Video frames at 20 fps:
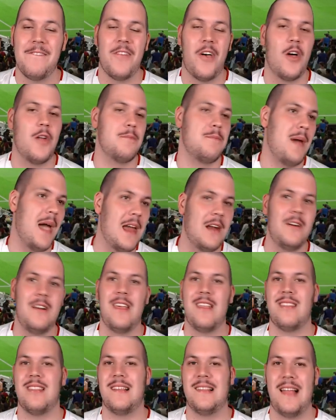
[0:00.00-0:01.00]
on
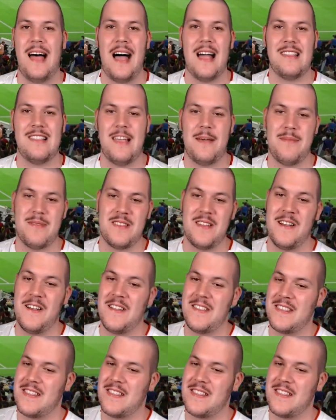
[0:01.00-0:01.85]
penalties in the last episode.